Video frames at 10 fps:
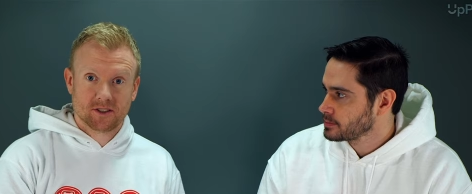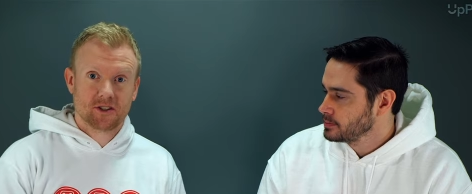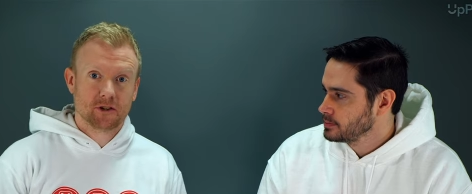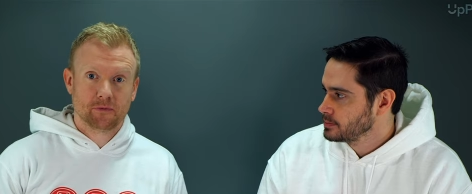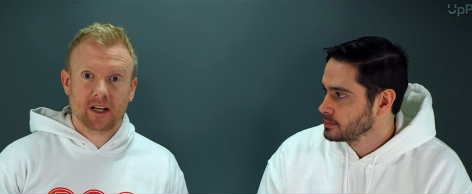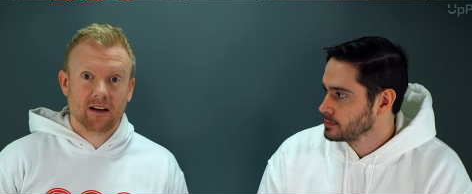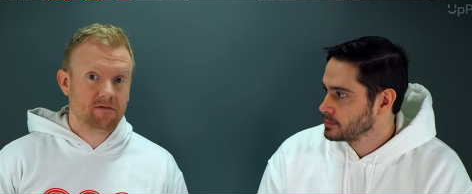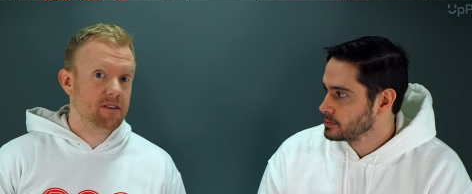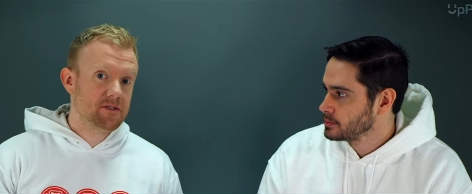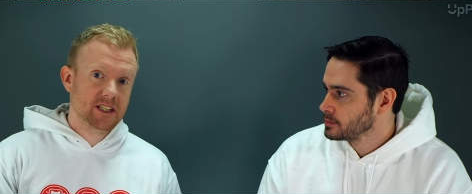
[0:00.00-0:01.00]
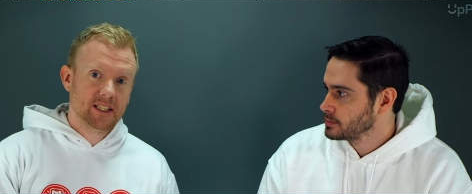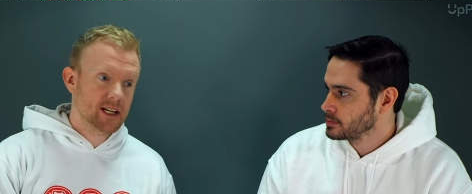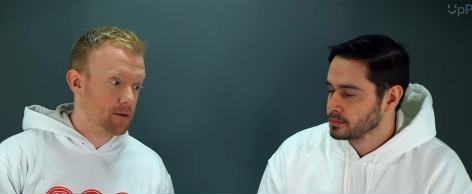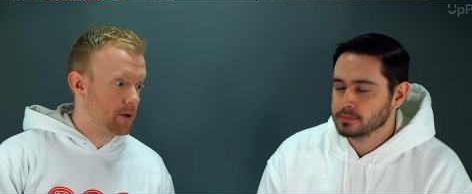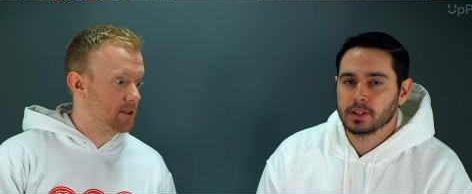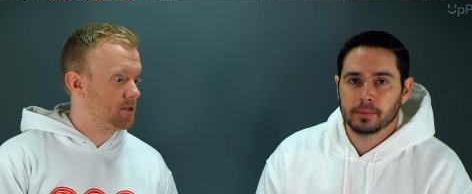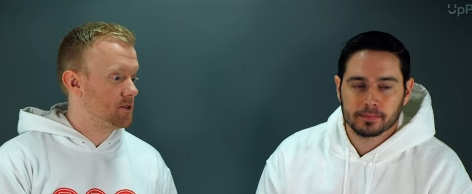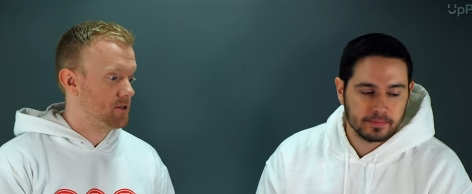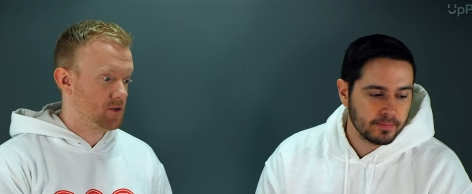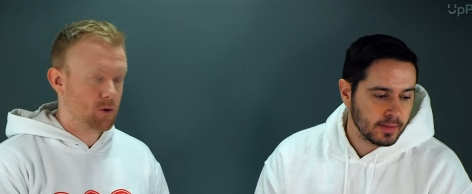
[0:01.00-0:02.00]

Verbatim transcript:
Speaker 1: excuse me, have fifteen gigabytes yep.